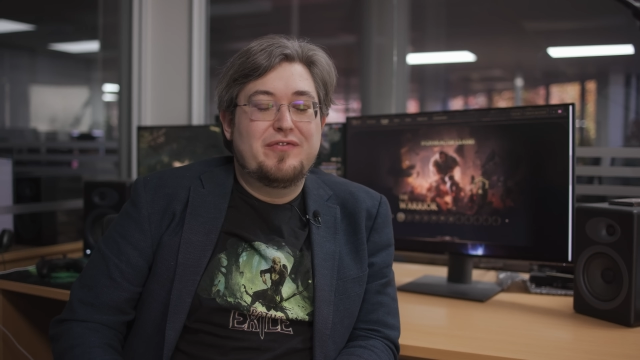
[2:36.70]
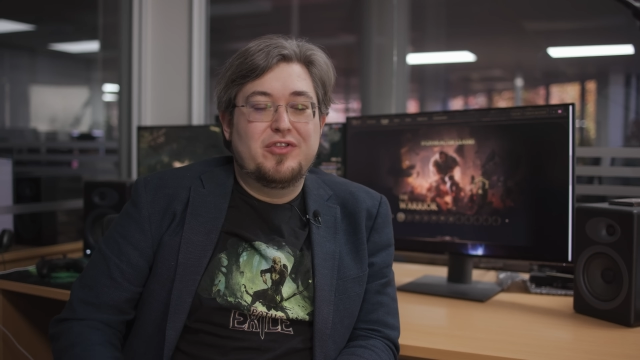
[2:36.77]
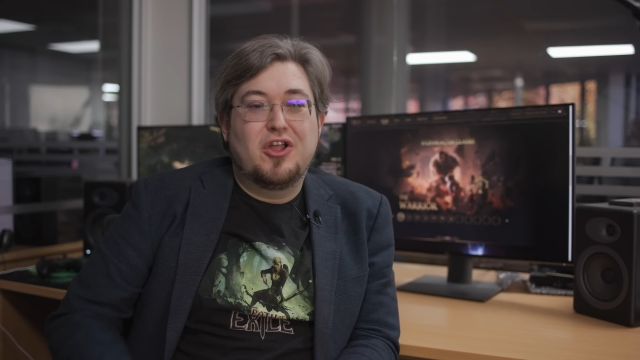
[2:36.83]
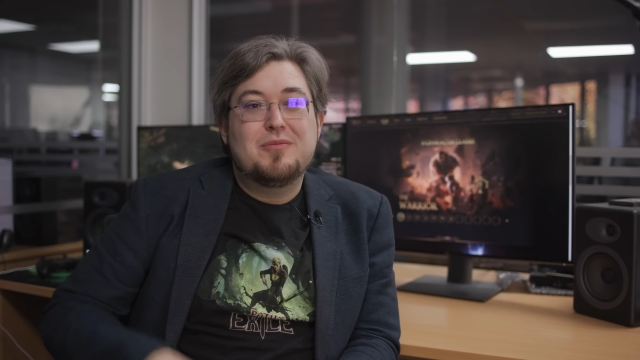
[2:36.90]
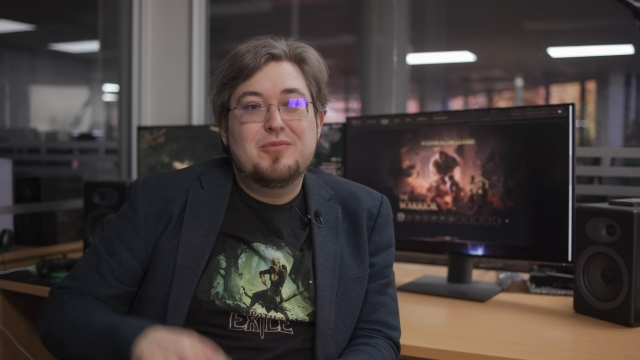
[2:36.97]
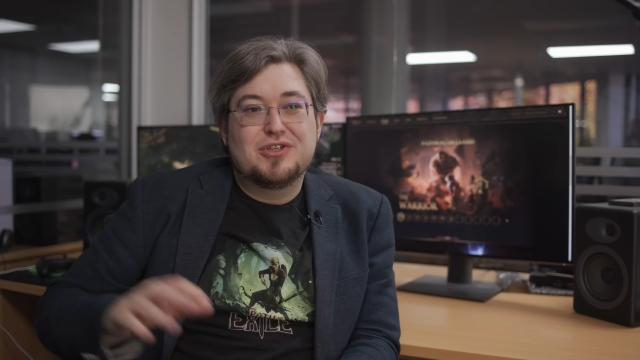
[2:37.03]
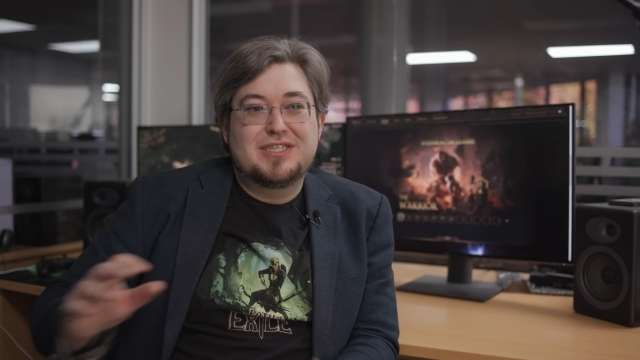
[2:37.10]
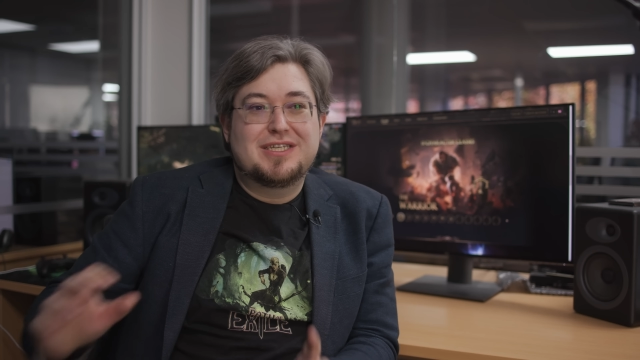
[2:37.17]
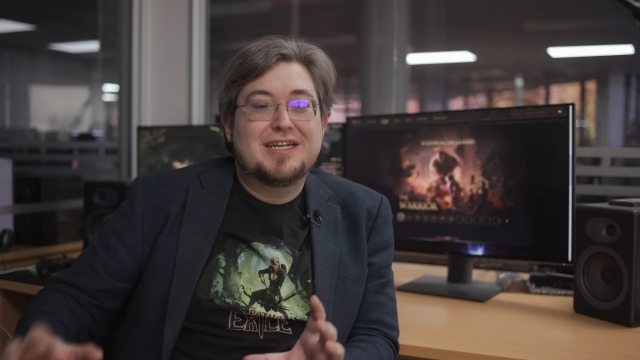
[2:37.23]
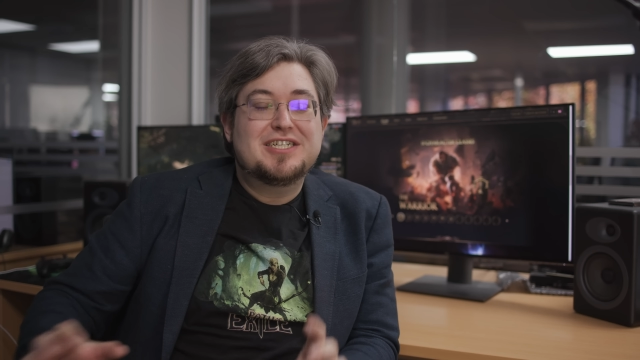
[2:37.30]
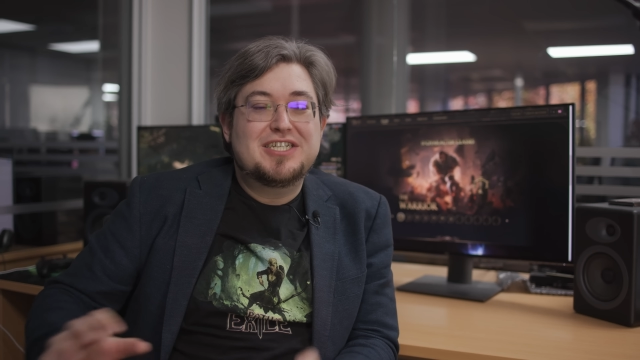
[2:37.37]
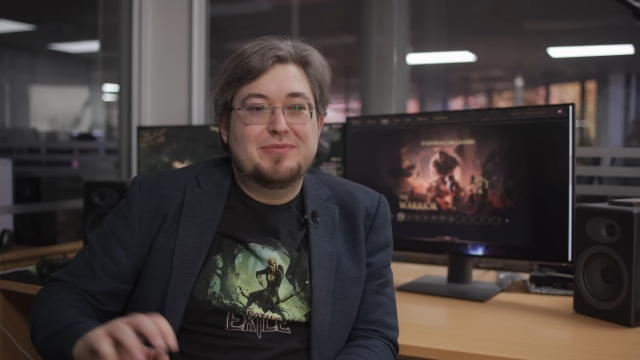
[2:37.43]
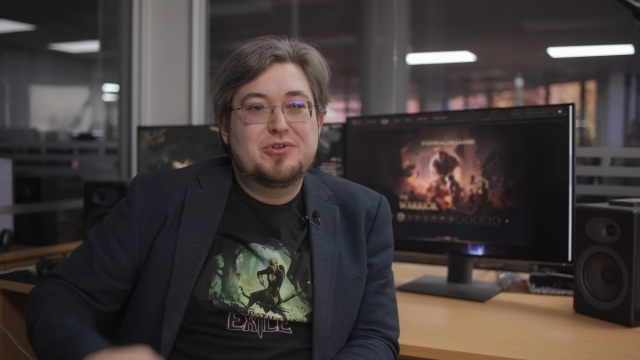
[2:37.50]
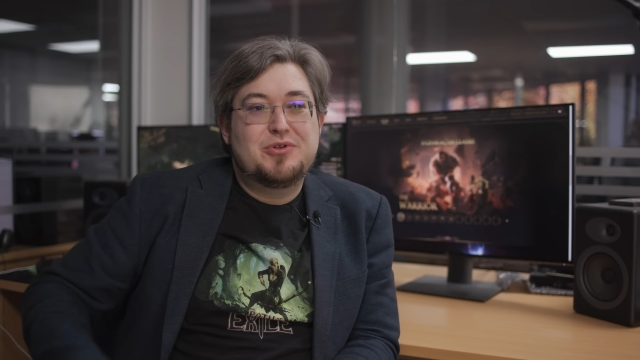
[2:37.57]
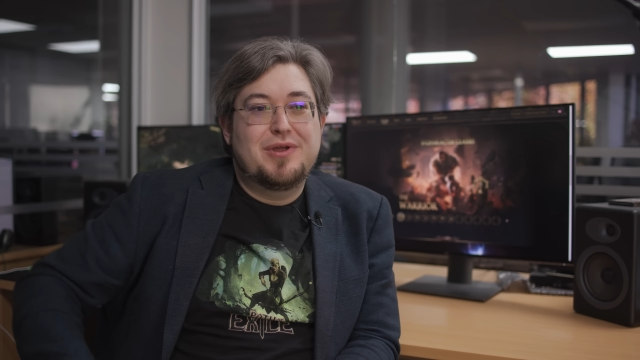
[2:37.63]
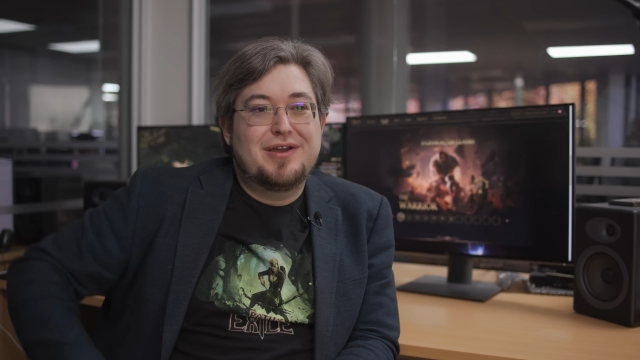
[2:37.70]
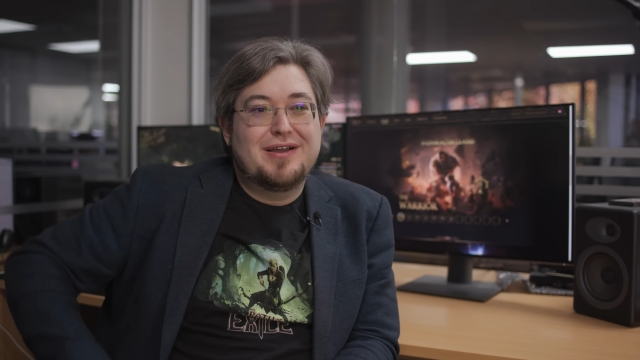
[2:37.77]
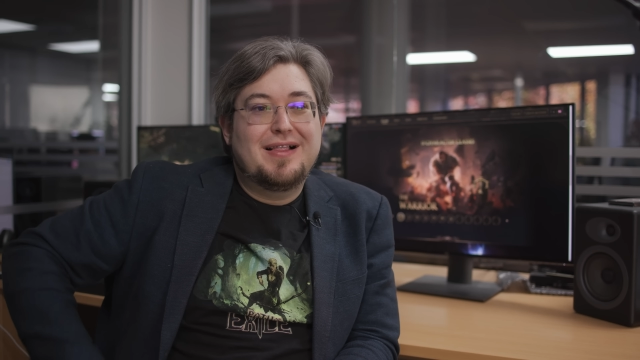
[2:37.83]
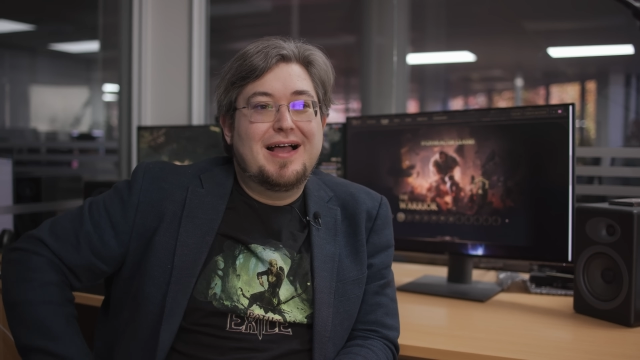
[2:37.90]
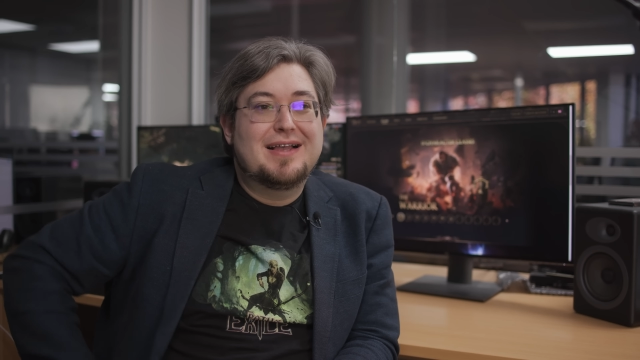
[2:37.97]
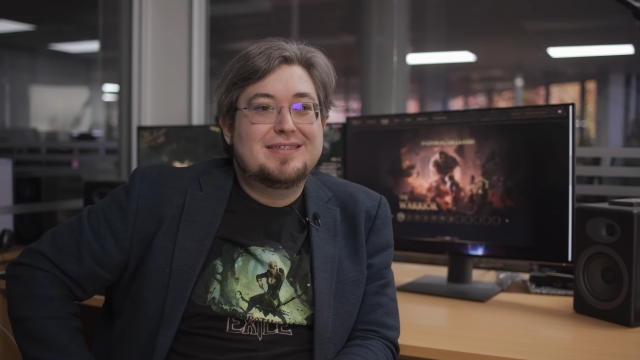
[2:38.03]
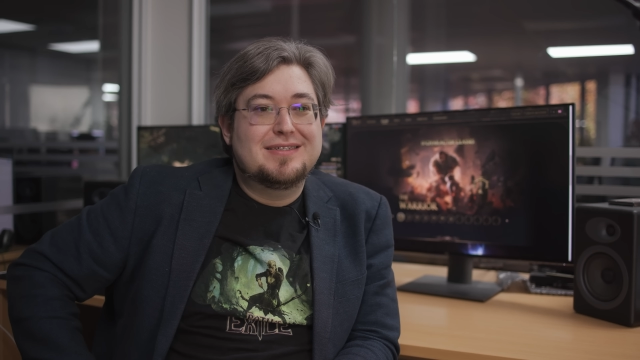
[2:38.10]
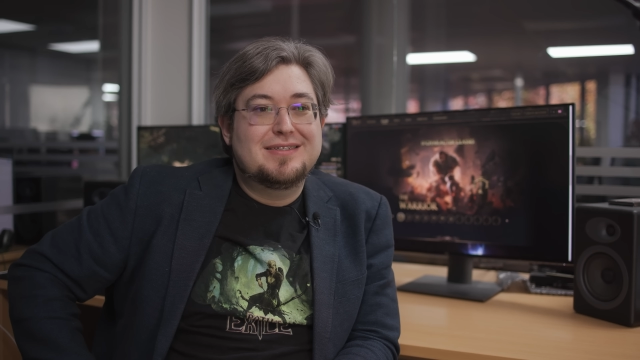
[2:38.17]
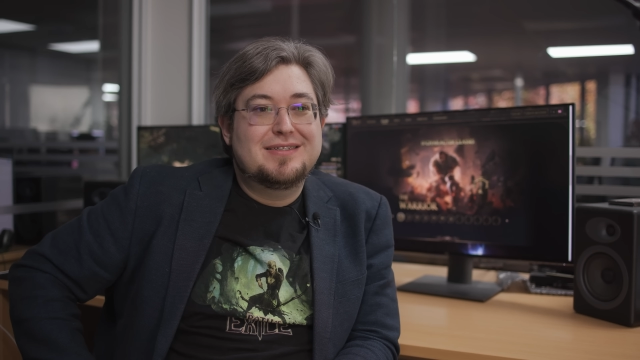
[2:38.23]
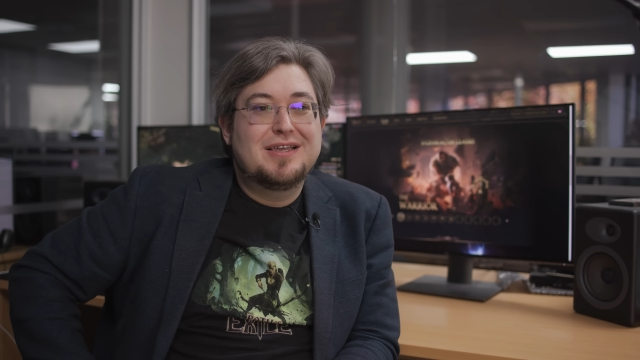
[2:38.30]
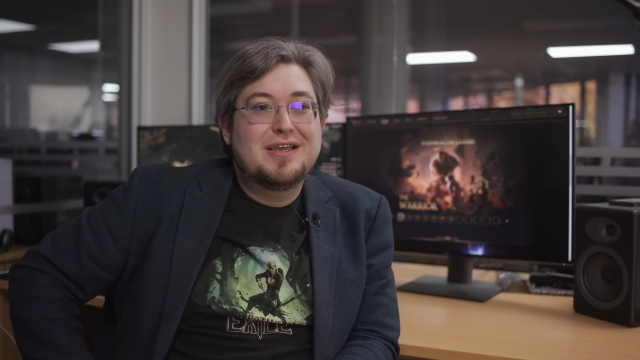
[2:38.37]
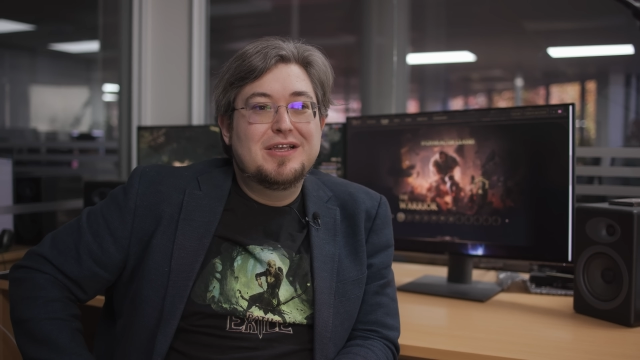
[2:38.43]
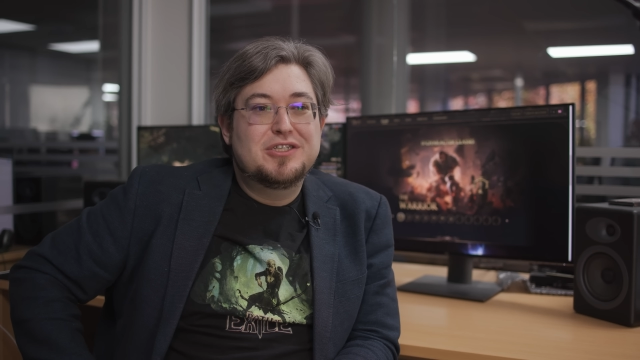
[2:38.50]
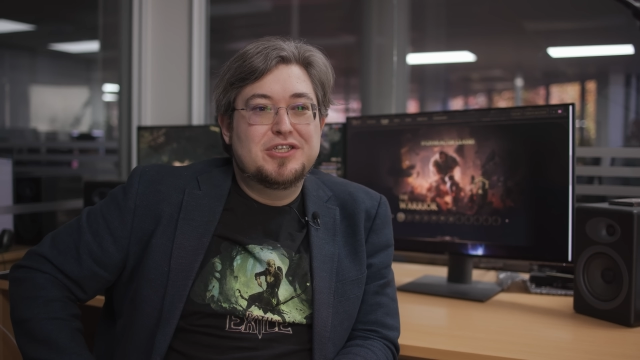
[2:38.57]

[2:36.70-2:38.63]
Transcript: we have a lot more synergy between our classes.